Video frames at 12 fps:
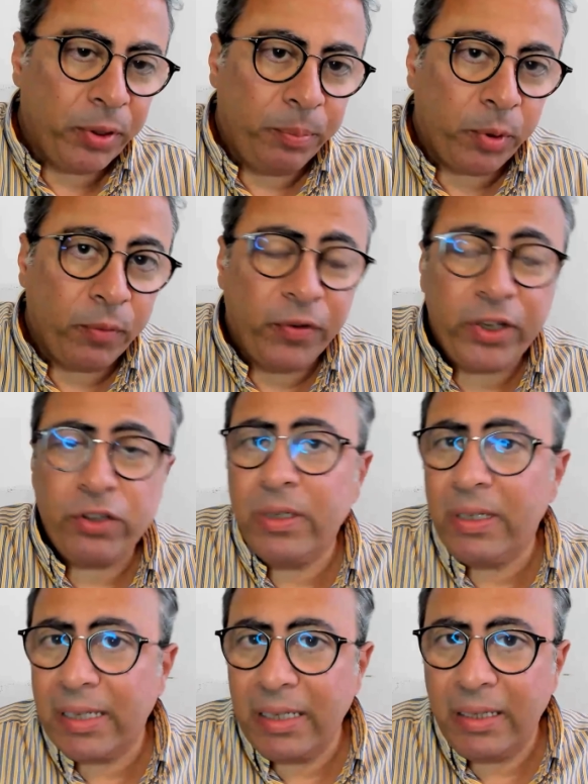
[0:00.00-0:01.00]

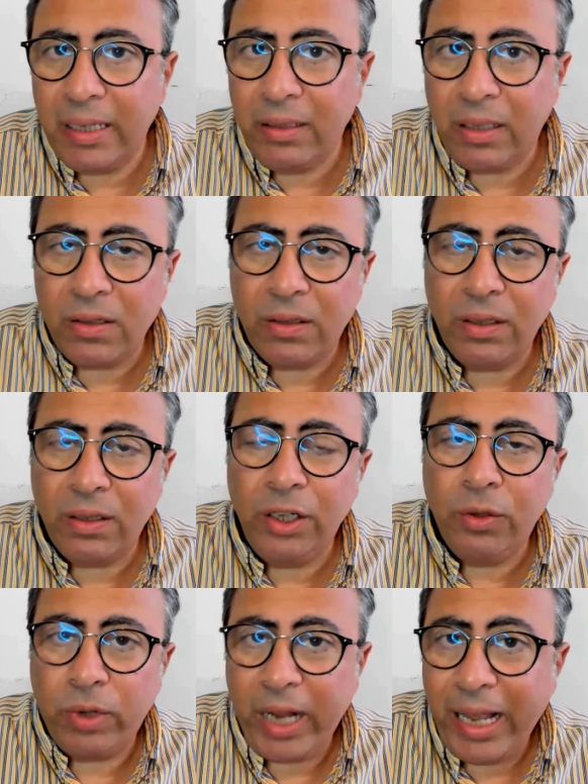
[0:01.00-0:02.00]
professionals in the industry
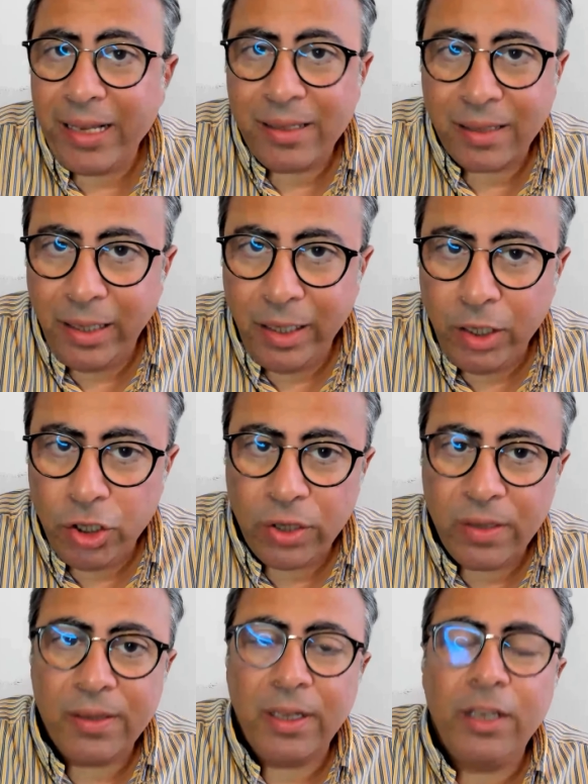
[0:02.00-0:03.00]
or as
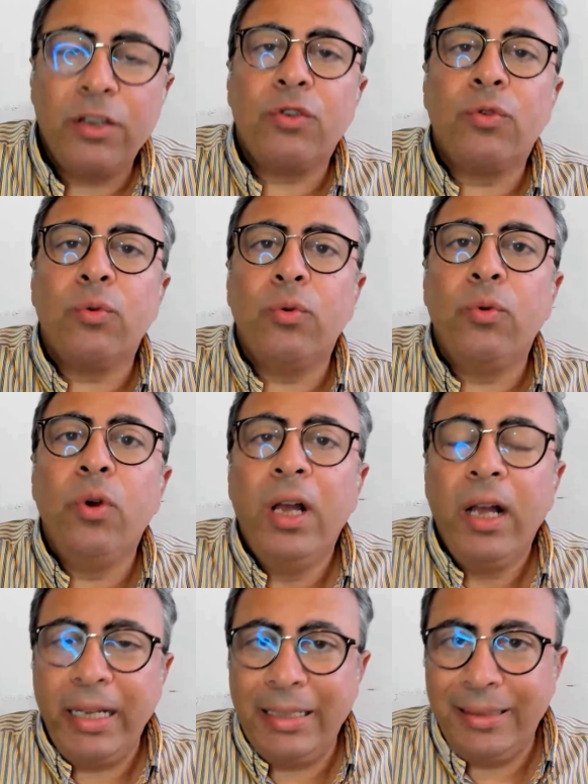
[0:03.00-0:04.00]
clinicians is to
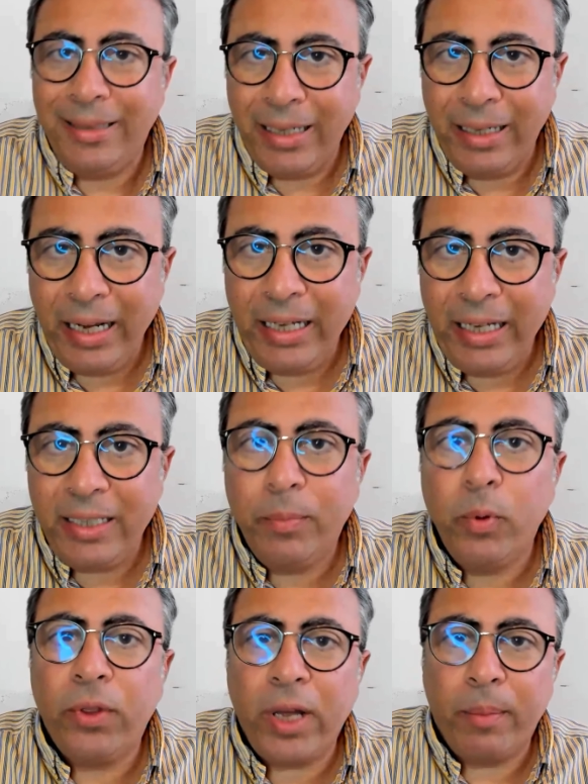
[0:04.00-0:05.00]
integrate
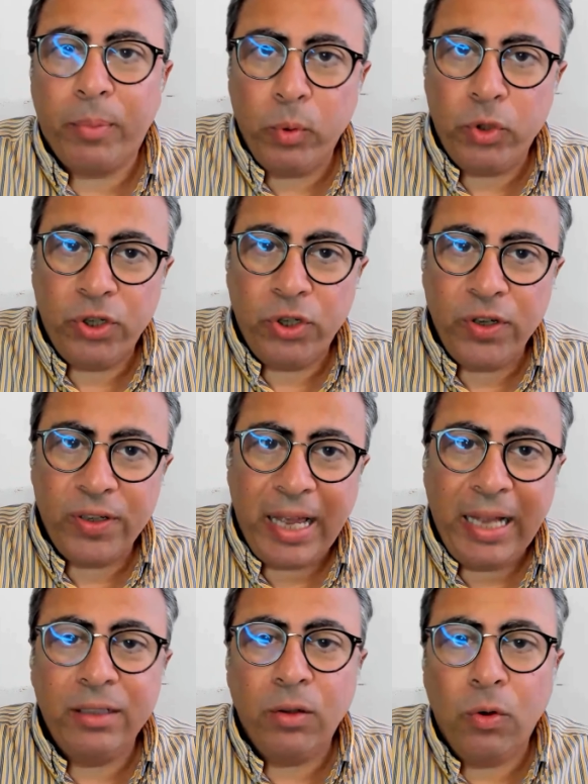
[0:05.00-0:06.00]
both approaches
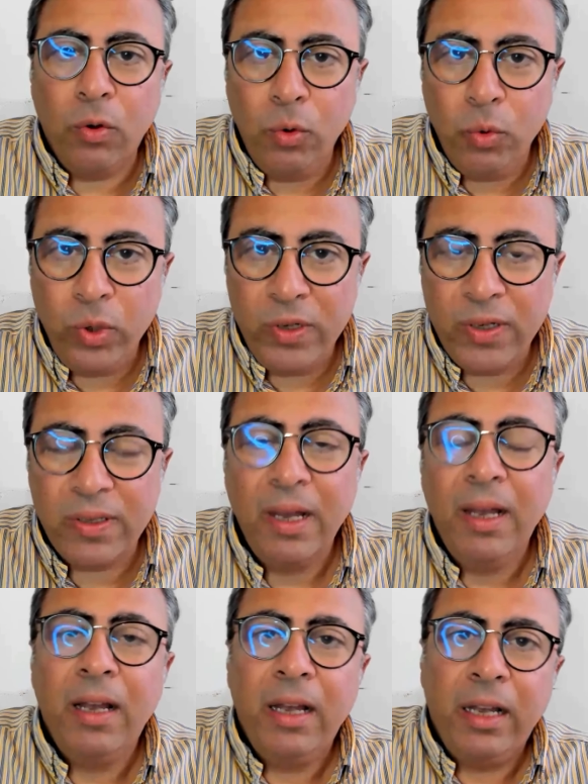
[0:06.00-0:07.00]
and always
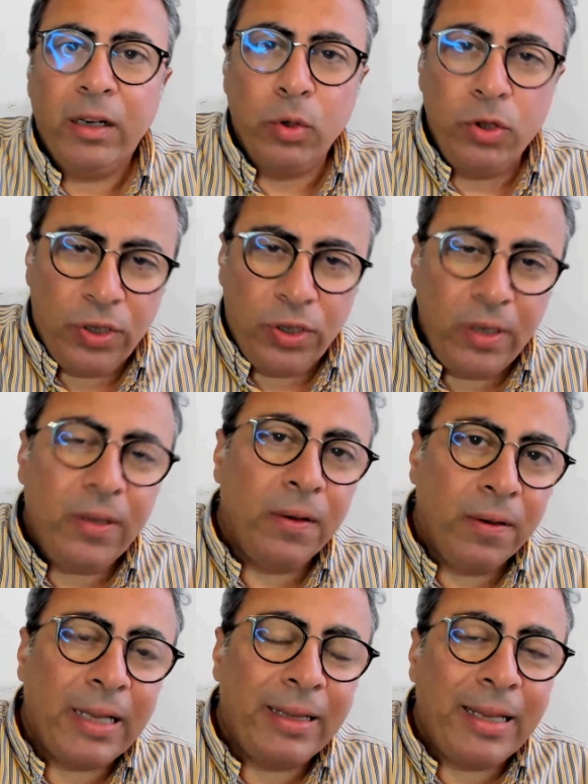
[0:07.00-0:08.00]
consider
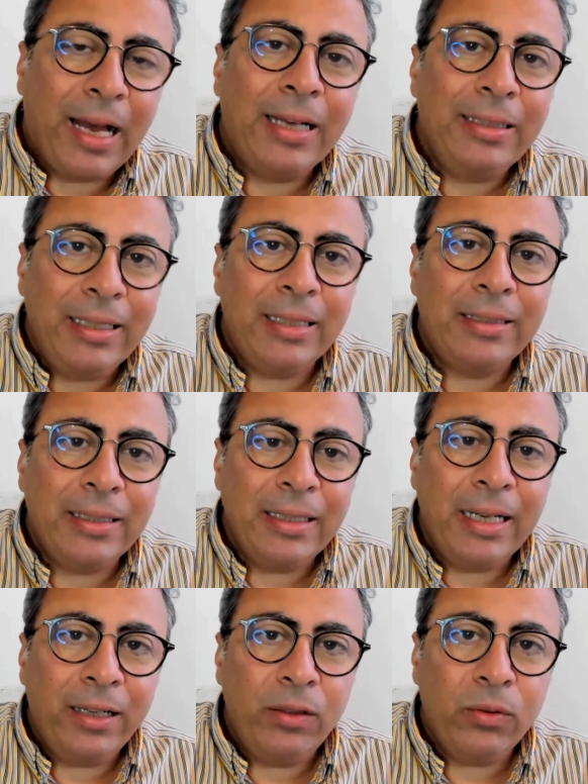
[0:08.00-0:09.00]
that the ideal
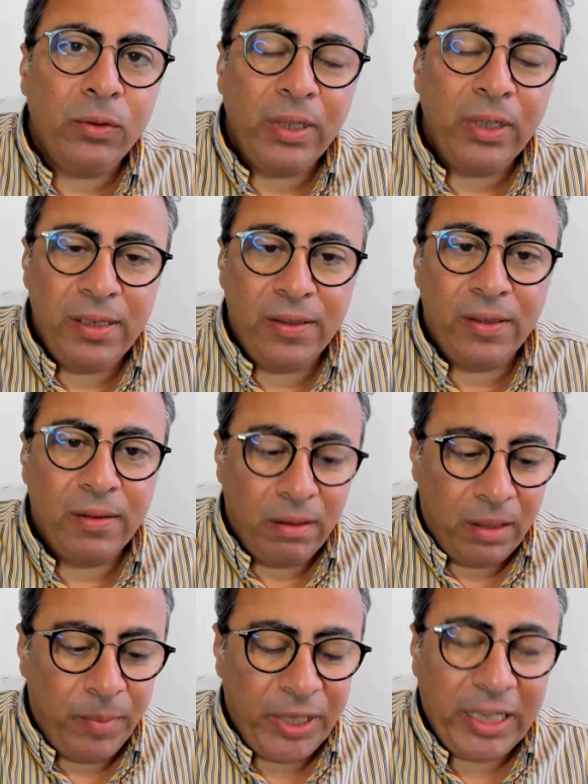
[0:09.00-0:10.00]
scenario is
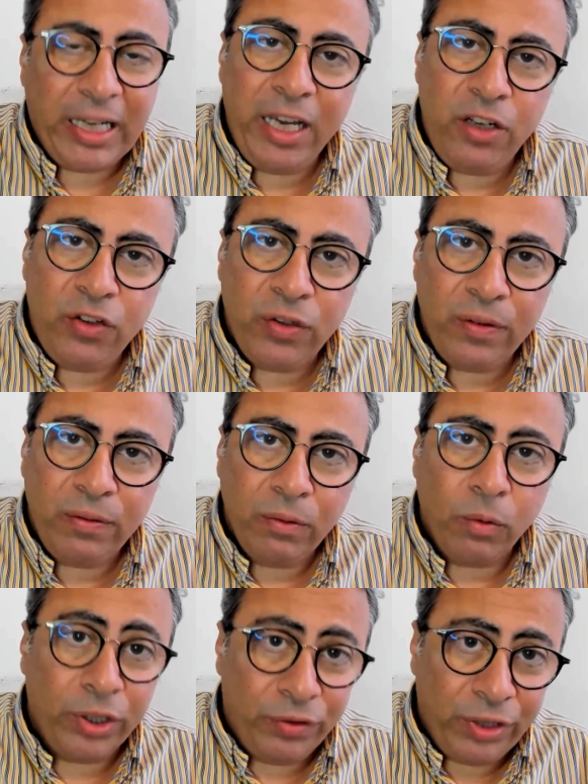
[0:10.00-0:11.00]
a medication
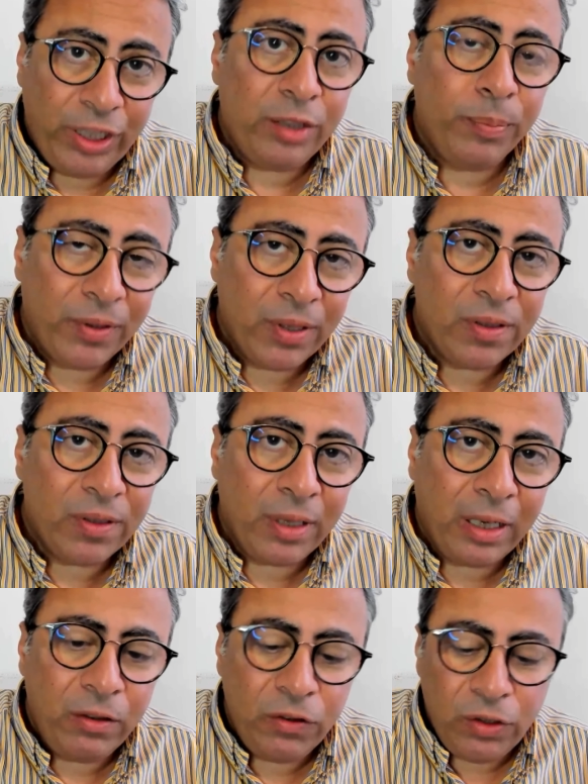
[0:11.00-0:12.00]
or a treatment
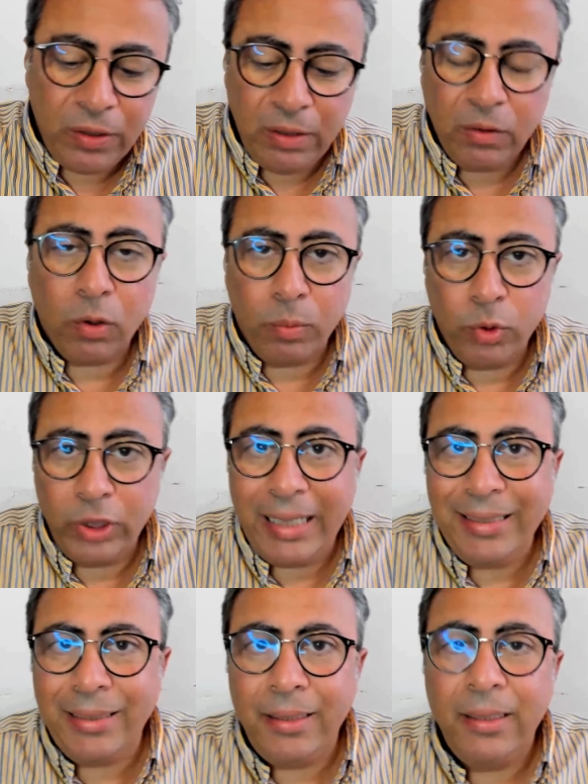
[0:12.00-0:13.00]
strategy or
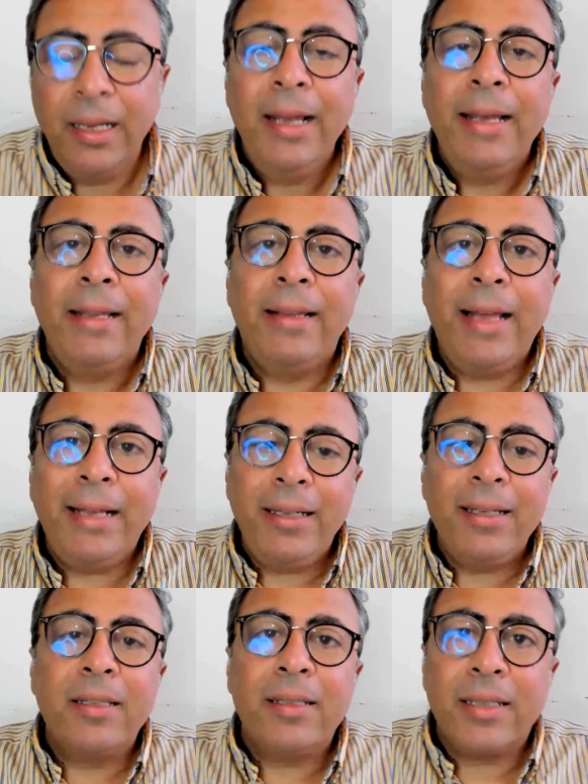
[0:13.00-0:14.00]
modality that
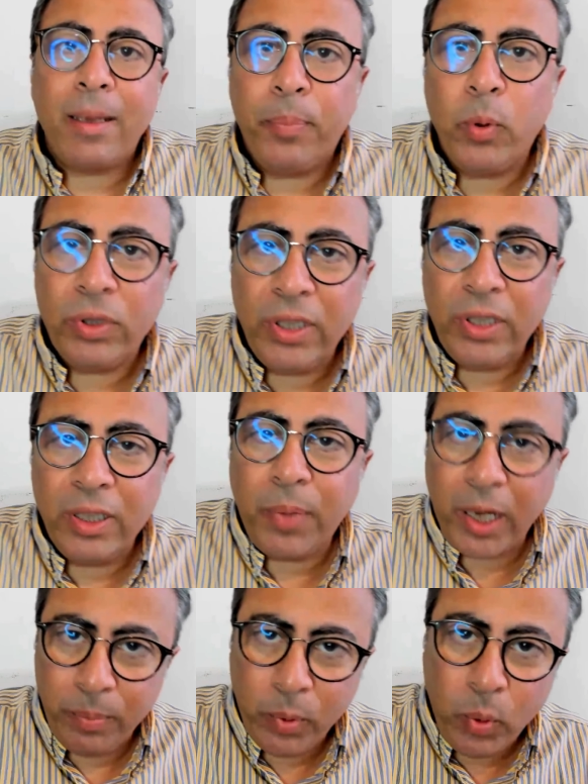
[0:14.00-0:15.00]
is supported
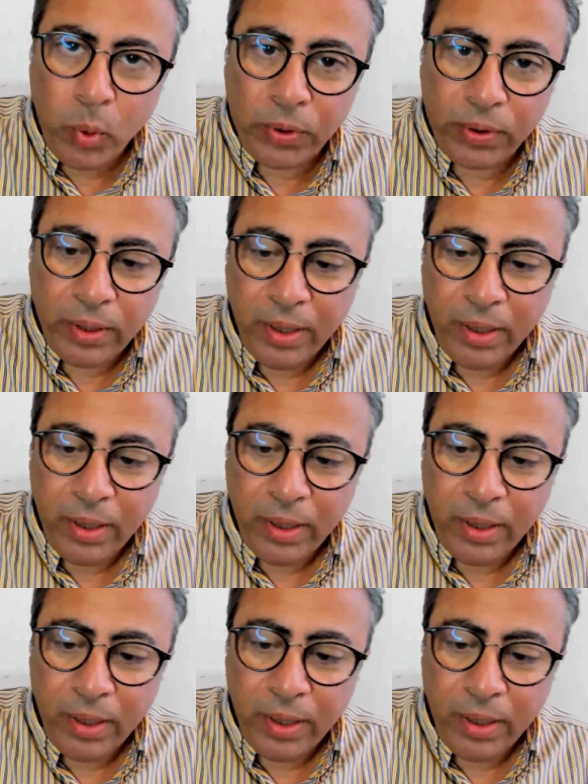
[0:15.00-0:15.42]
by both